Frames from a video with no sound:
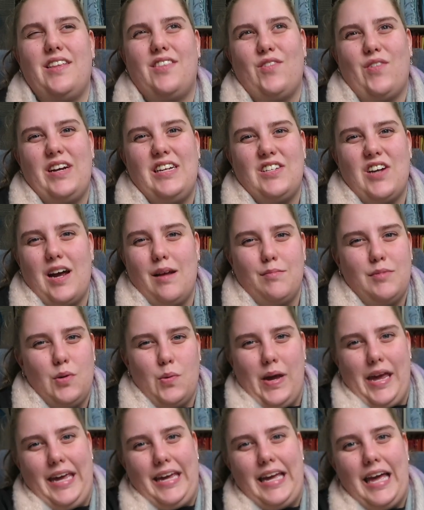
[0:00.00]
three times a
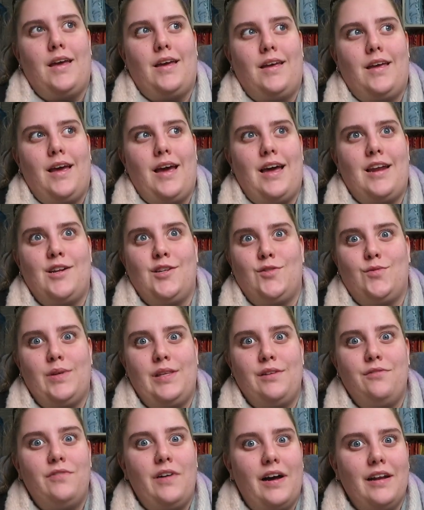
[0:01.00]
week, and it's
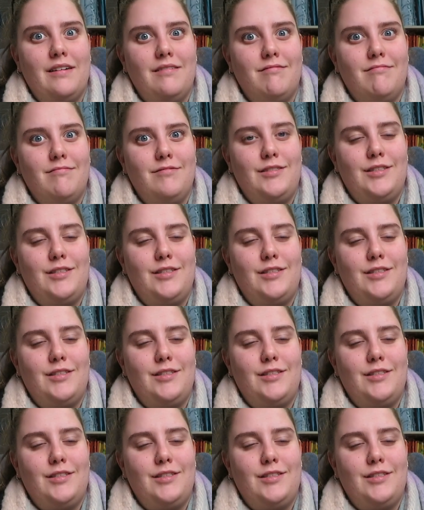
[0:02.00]
really fun.